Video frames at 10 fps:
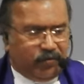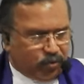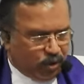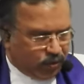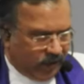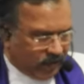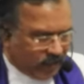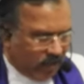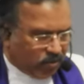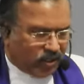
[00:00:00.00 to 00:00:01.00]
Of course, we have
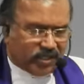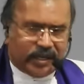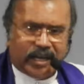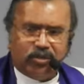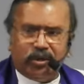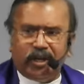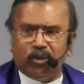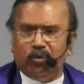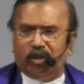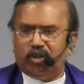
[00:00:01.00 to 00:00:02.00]
to come to the
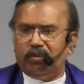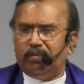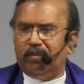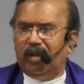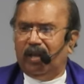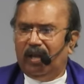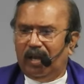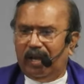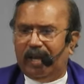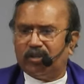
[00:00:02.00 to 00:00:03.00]
sanctuary to worship
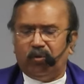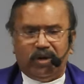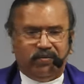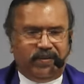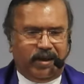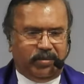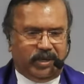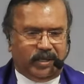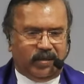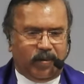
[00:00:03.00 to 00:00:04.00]
as one
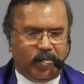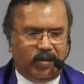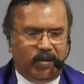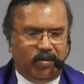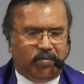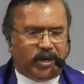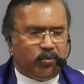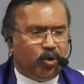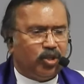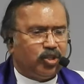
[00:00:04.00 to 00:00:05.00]
family.
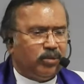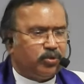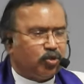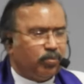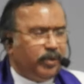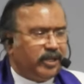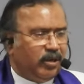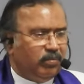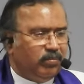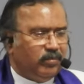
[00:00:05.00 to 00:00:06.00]
But worship should
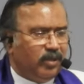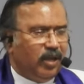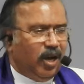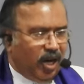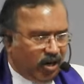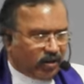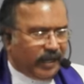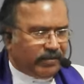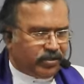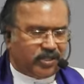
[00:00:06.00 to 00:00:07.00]
become our
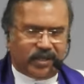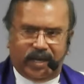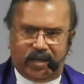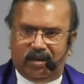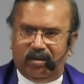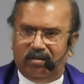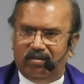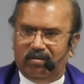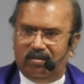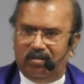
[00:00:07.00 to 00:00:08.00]
lifestyle.
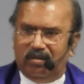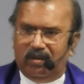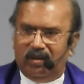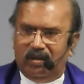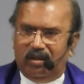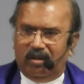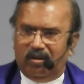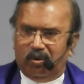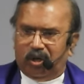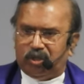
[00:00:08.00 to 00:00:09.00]

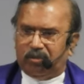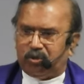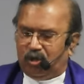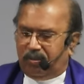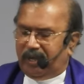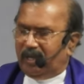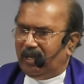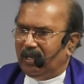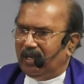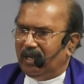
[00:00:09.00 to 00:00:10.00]
Worship should
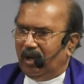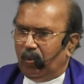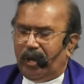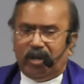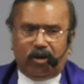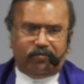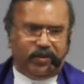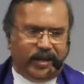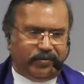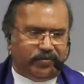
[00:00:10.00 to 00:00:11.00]
be a way
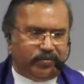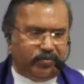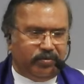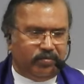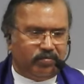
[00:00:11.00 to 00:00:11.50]
of life.